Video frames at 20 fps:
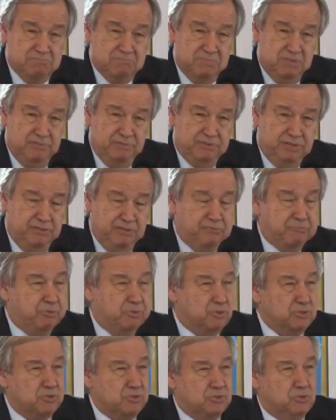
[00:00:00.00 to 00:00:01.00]
even if
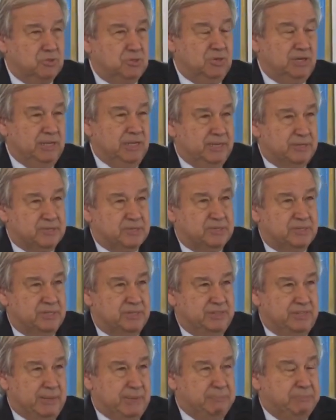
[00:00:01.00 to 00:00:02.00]
Portugal has a
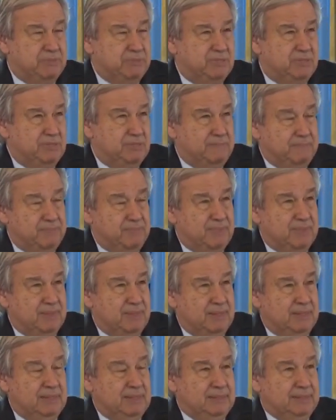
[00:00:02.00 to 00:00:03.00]
debt
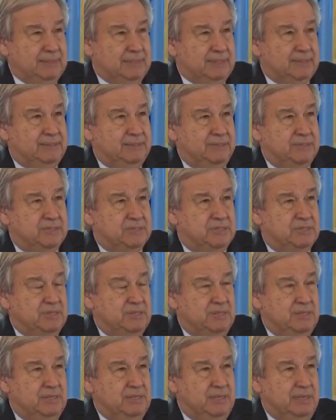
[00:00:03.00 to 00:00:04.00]
that is
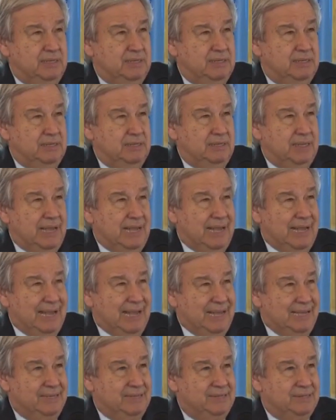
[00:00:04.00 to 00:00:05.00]

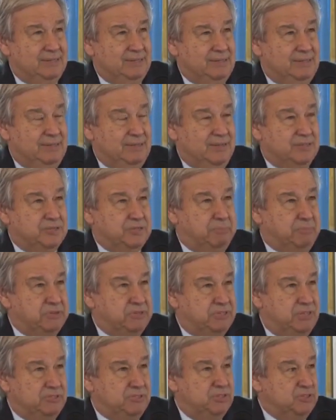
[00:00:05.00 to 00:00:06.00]
higher as a
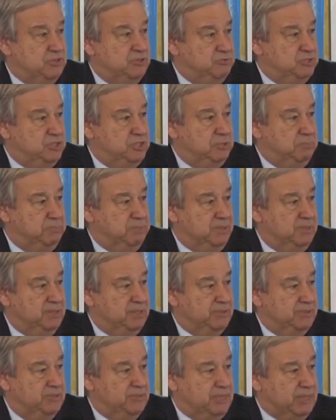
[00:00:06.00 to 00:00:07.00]
percentage of GDP
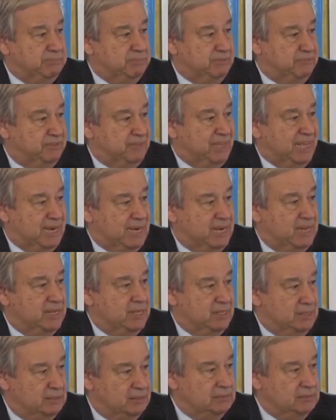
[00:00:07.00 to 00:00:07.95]
than the debt of Kenya,